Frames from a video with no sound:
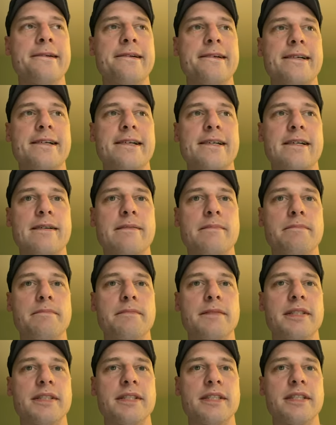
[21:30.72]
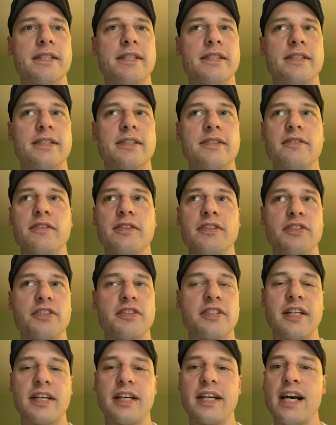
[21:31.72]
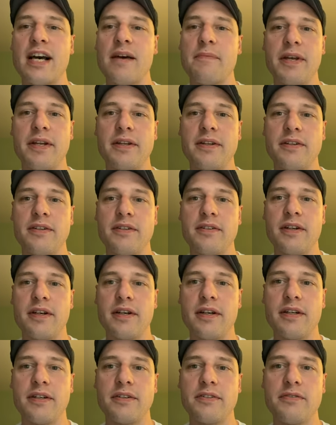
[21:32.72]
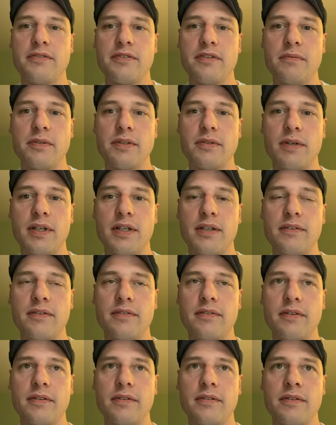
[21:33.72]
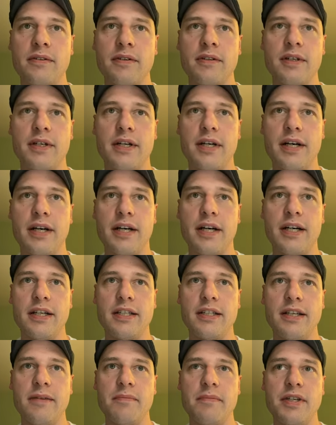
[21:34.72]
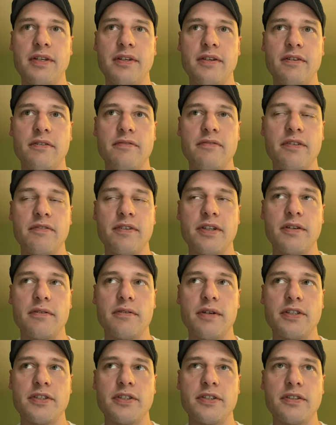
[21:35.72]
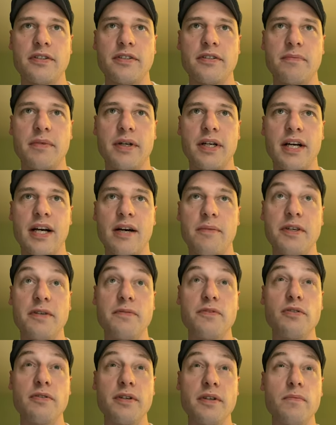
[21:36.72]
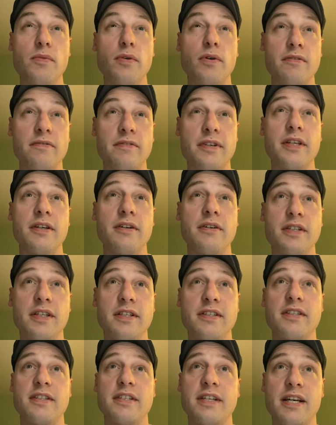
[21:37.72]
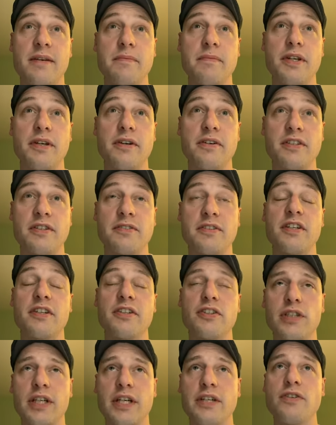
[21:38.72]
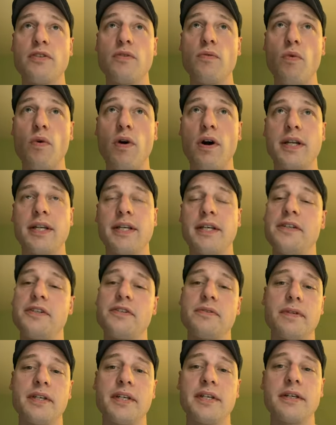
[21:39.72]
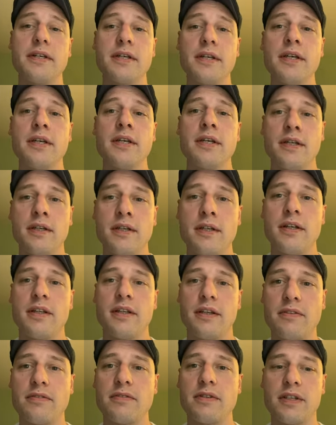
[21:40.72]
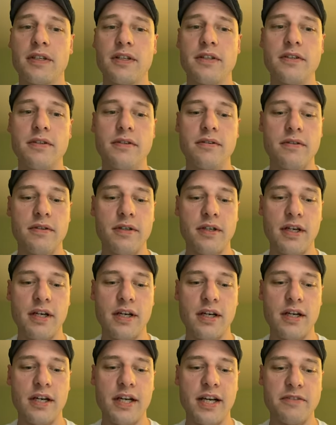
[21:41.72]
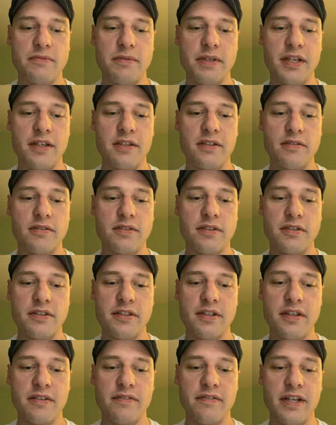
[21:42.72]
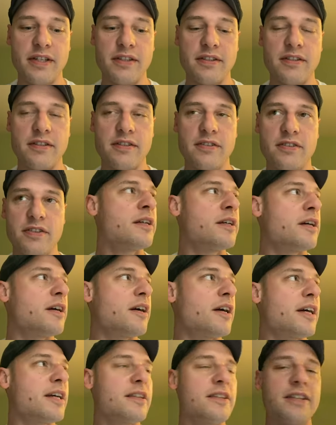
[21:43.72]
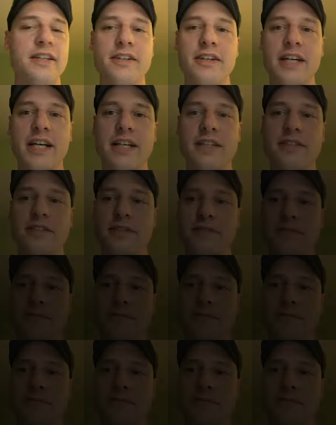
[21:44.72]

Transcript: And you can just send a comment on YouTube as well. So let me know if you have any questions. But I'll be doing more videos as the time nears. I'm going to try and do one each week. I think that's what I'm going to do as we get closer to the event. So, all right, later, guys.